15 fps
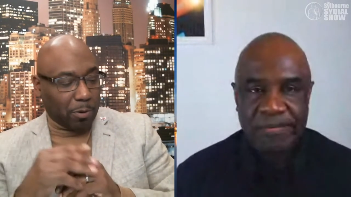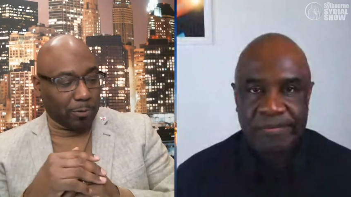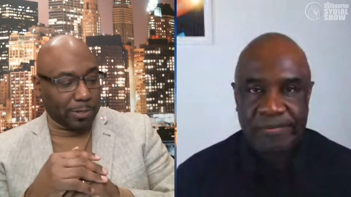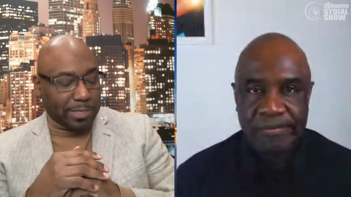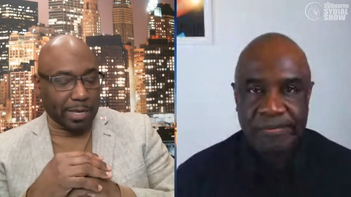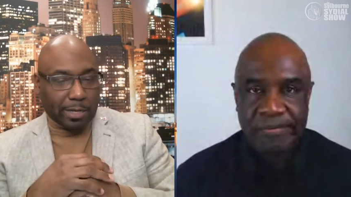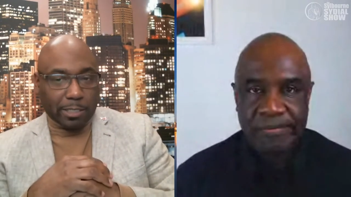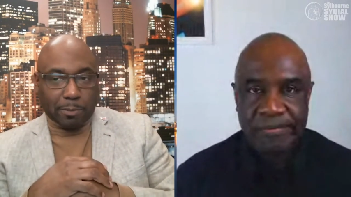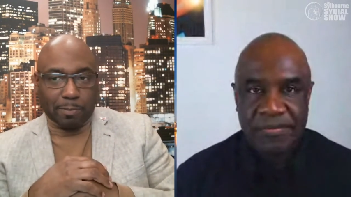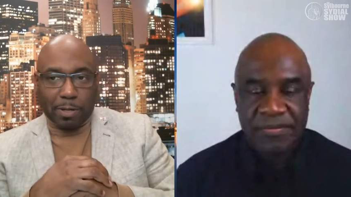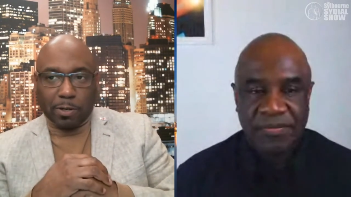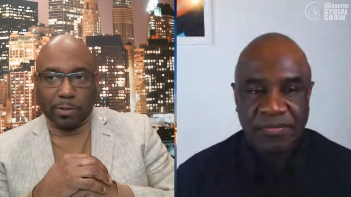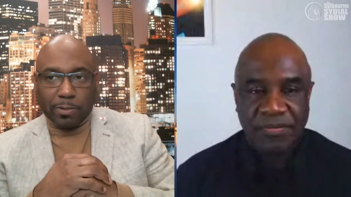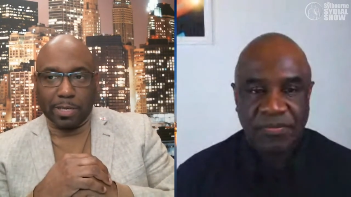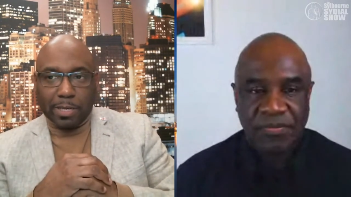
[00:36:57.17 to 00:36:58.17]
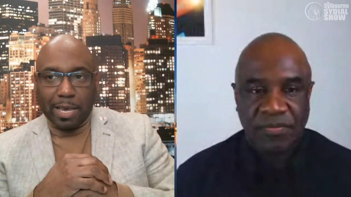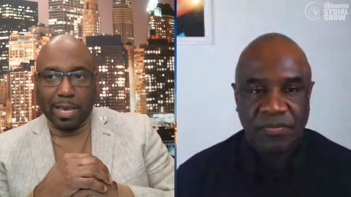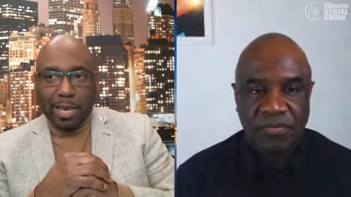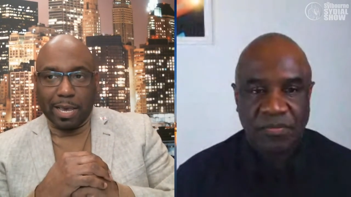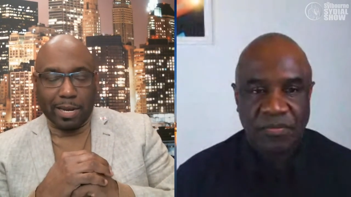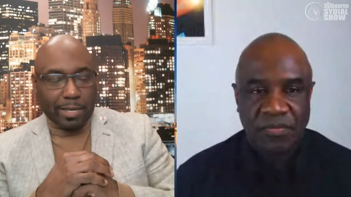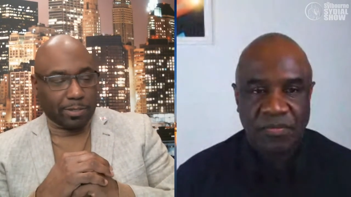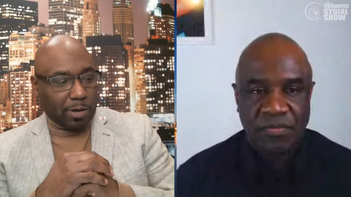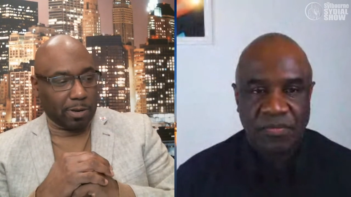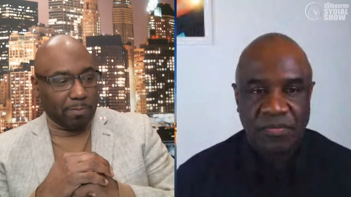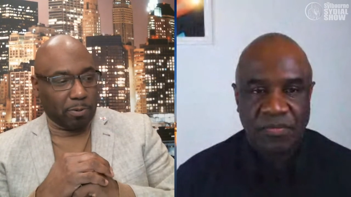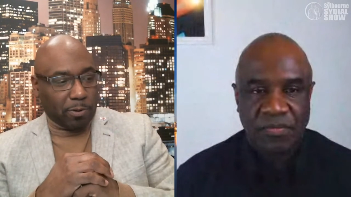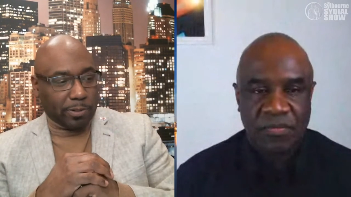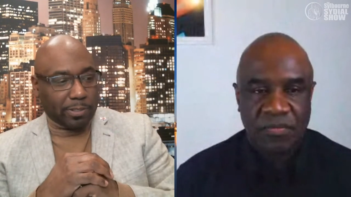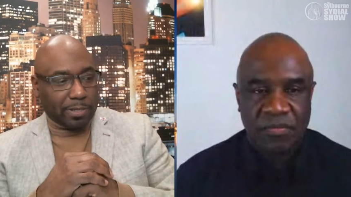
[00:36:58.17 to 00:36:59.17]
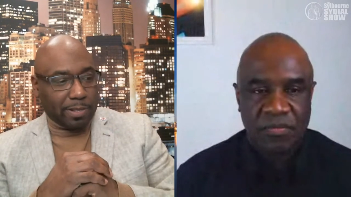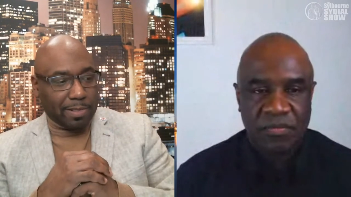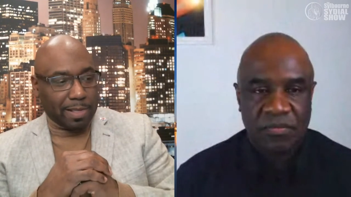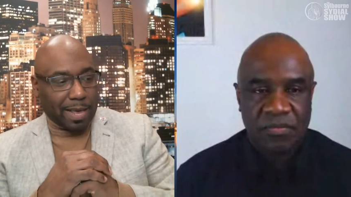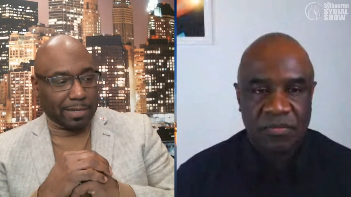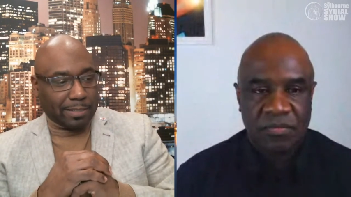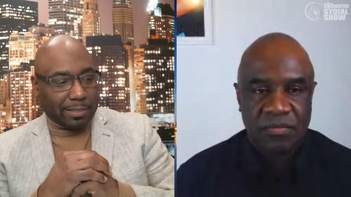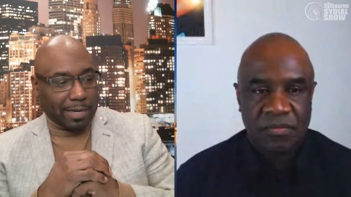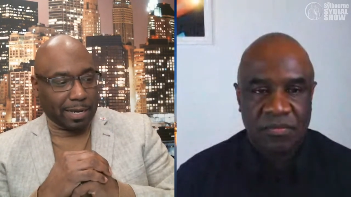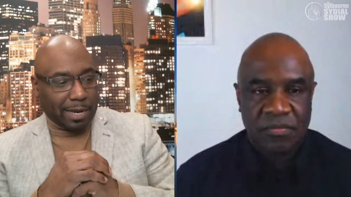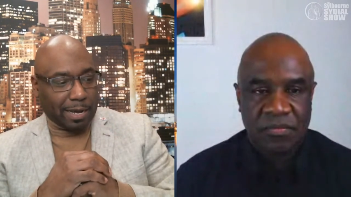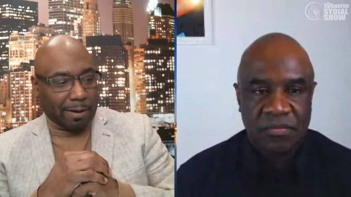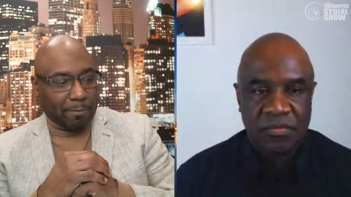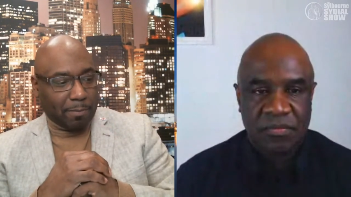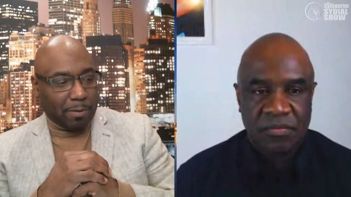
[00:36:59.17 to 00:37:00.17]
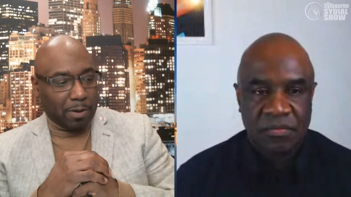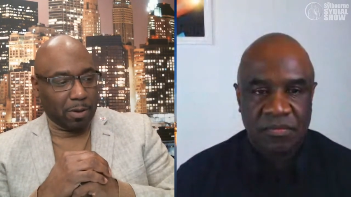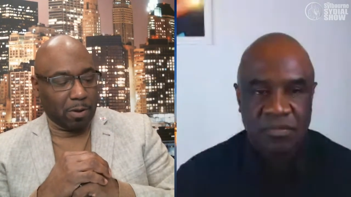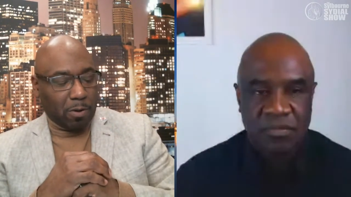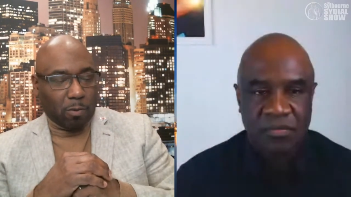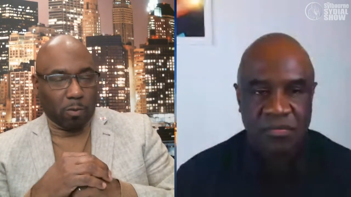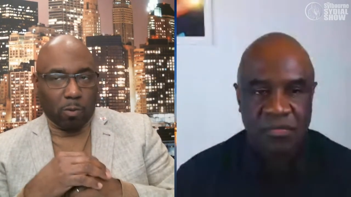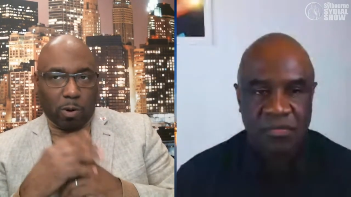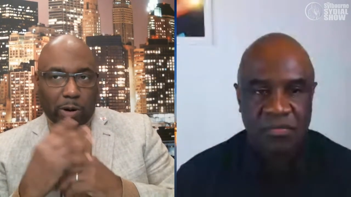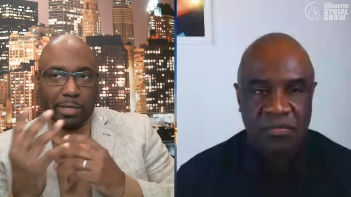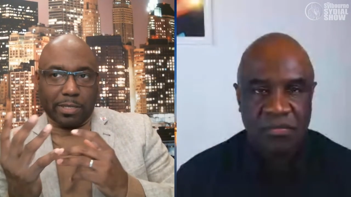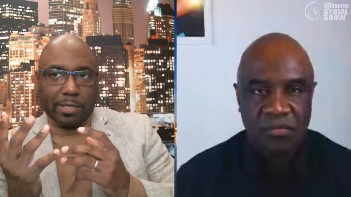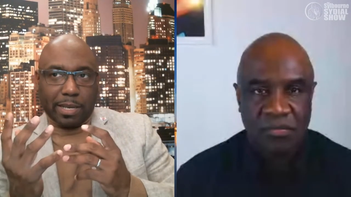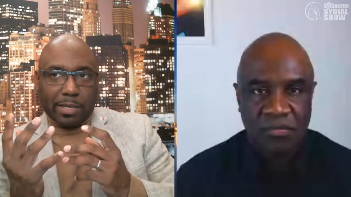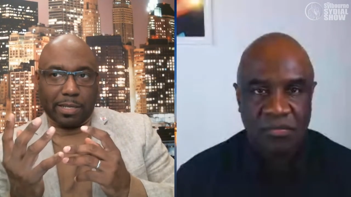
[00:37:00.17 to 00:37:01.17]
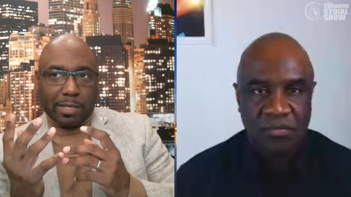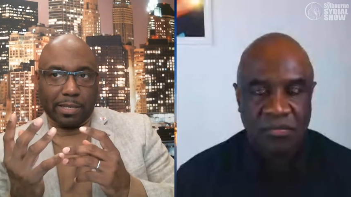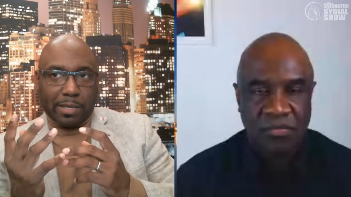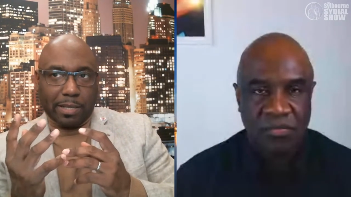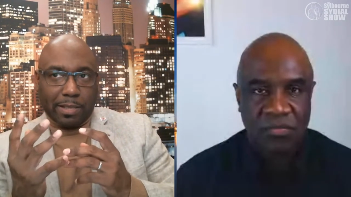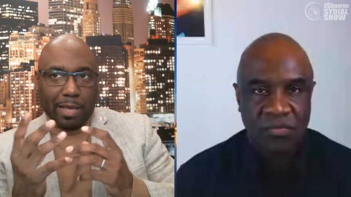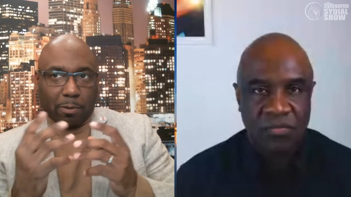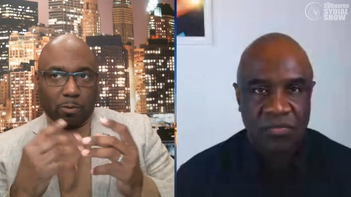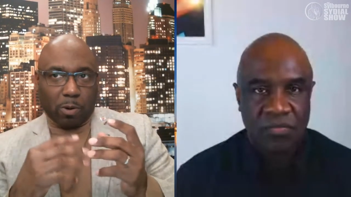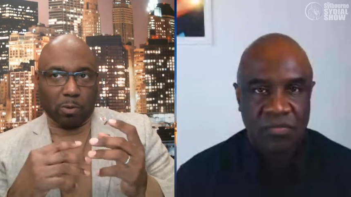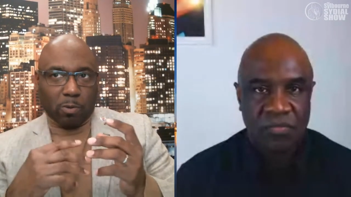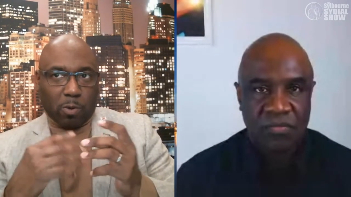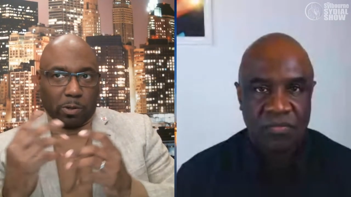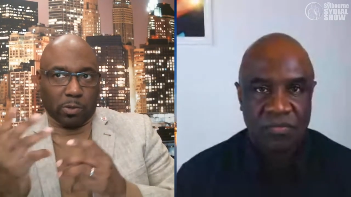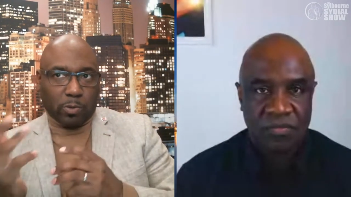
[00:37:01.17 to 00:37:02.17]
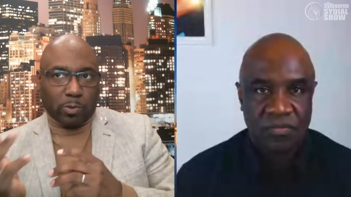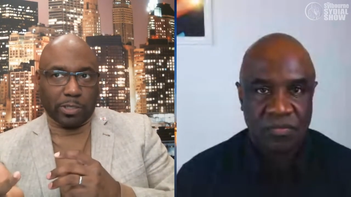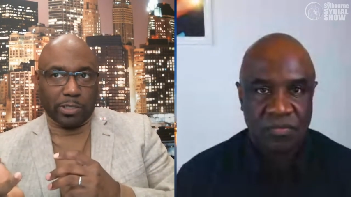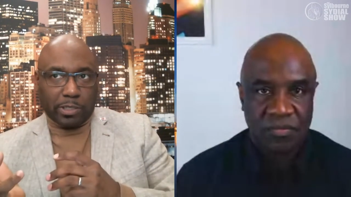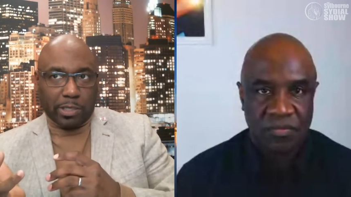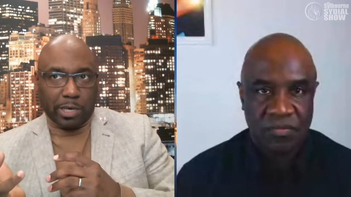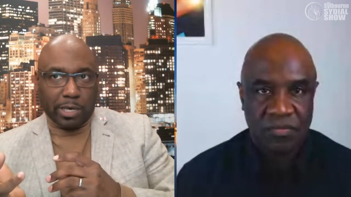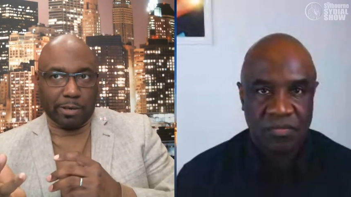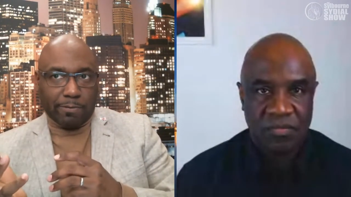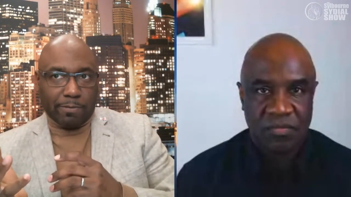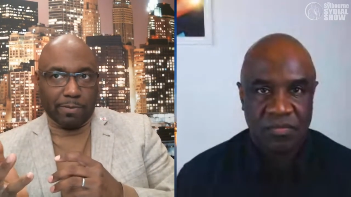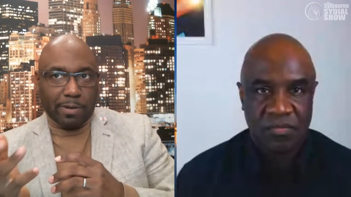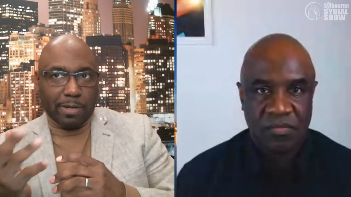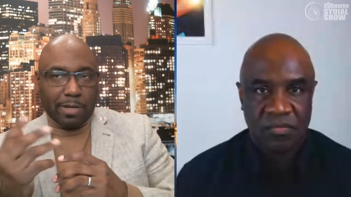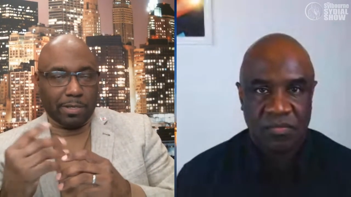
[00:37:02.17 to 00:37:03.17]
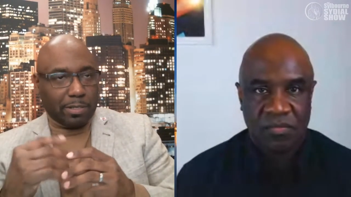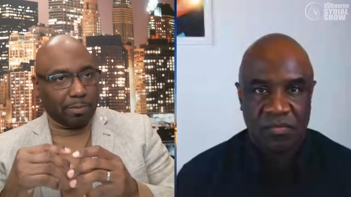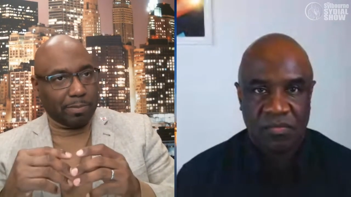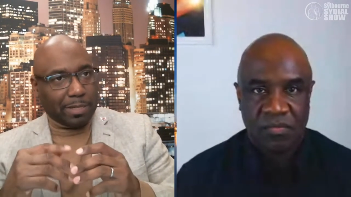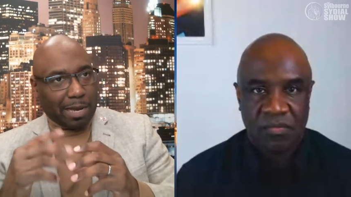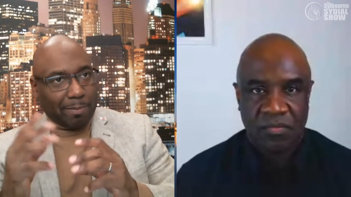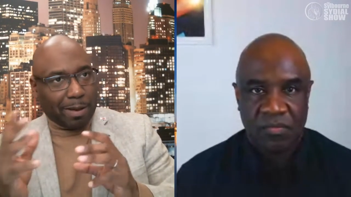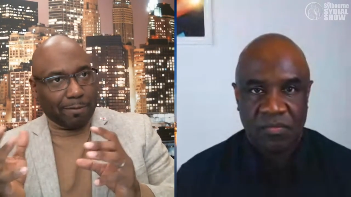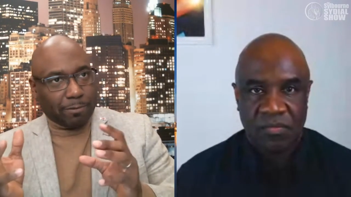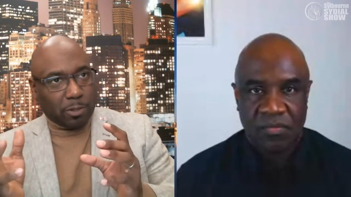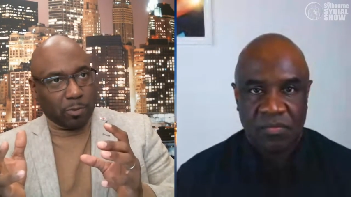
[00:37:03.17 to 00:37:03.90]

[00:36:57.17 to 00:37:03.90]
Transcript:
Speaker 1: results because it is so important that um, what is it that one want to achieve sometime after we have a